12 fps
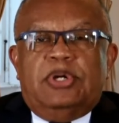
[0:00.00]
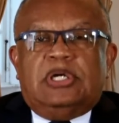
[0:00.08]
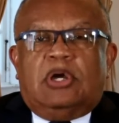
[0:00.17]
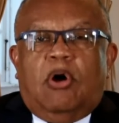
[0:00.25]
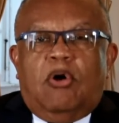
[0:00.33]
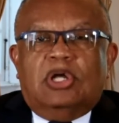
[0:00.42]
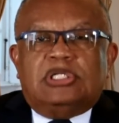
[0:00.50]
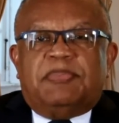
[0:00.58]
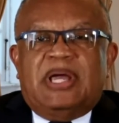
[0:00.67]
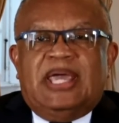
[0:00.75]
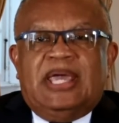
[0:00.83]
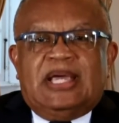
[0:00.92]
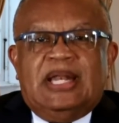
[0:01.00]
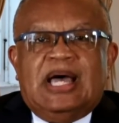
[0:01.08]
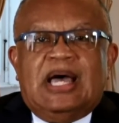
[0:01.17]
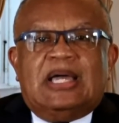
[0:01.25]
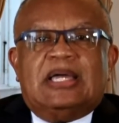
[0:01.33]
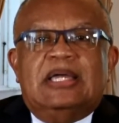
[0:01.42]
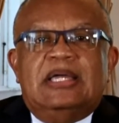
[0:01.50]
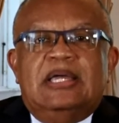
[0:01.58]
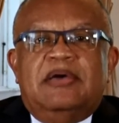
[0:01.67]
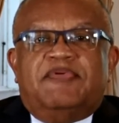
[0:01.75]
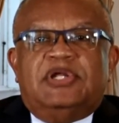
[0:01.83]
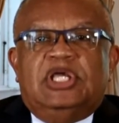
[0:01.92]
the calls by ECLAC
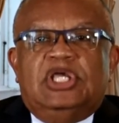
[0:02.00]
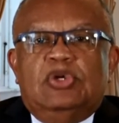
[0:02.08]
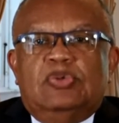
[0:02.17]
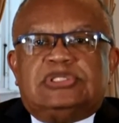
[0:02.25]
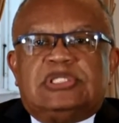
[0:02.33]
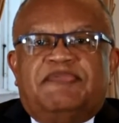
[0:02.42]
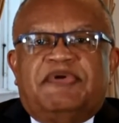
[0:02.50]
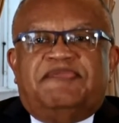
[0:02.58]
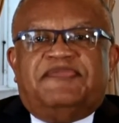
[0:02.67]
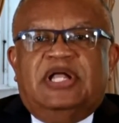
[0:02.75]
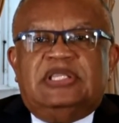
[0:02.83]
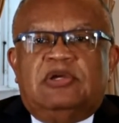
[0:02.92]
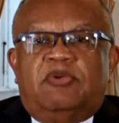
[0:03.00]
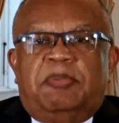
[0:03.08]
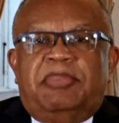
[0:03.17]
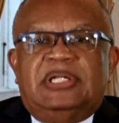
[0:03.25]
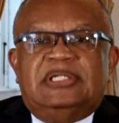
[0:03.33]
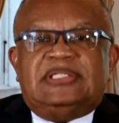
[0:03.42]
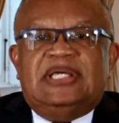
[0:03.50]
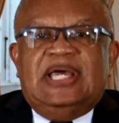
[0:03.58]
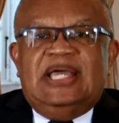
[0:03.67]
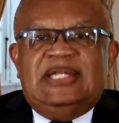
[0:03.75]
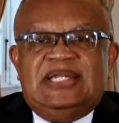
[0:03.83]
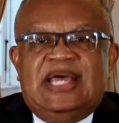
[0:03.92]
for the use of a vulnerability
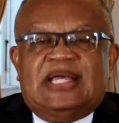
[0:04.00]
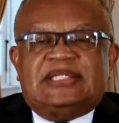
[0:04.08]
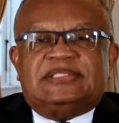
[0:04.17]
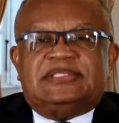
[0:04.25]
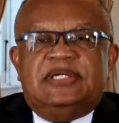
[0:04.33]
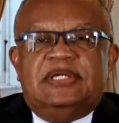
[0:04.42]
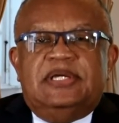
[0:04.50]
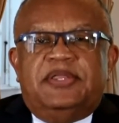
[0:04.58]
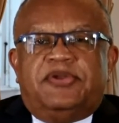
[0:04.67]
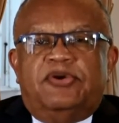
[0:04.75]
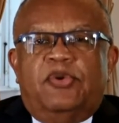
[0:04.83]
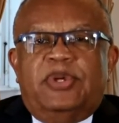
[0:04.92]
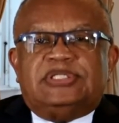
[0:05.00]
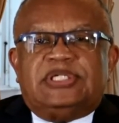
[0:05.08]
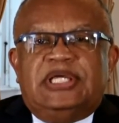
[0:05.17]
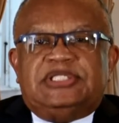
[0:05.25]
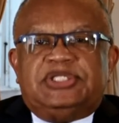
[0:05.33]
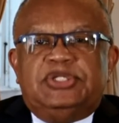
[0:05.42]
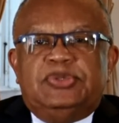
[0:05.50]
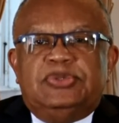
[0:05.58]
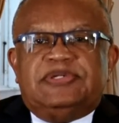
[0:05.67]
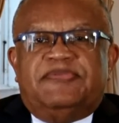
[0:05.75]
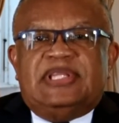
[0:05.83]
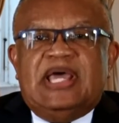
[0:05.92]
index through which issues
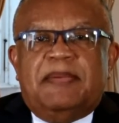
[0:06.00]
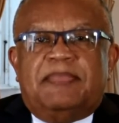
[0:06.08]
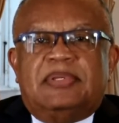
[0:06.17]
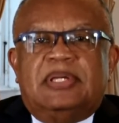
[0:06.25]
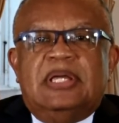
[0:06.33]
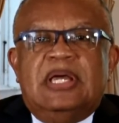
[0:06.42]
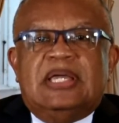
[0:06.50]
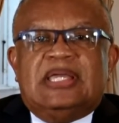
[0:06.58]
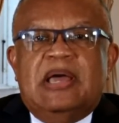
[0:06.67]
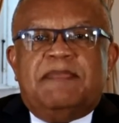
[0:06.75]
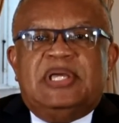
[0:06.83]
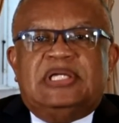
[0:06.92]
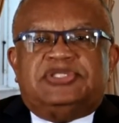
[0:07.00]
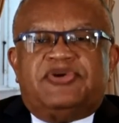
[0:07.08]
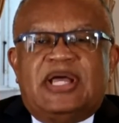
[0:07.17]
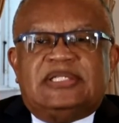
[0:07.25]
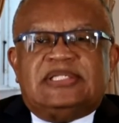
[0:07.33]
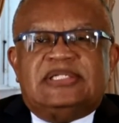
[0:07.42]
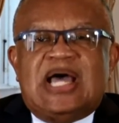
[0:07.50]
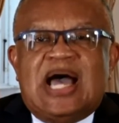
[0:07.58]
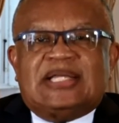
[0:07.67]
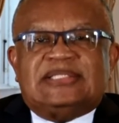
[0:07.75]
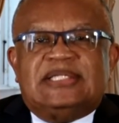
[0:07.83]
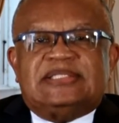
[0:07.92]
of debt can be addressed and
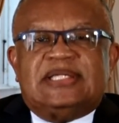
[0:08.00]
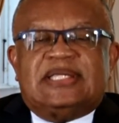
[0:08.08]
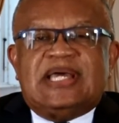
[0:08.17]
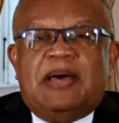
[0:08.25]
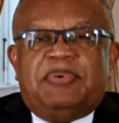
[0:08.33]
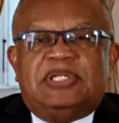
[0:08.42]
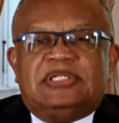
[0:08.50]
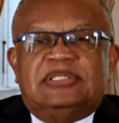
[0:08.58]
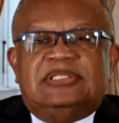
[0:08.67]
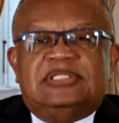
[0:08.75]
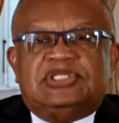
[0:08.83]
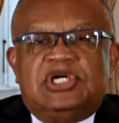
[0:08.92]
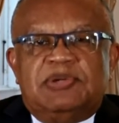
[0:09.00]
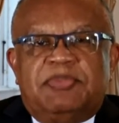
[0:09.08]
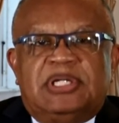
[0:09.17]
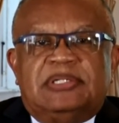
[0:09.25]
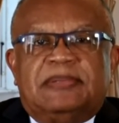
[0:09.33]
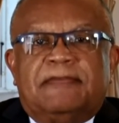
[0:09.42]
access to capital determined.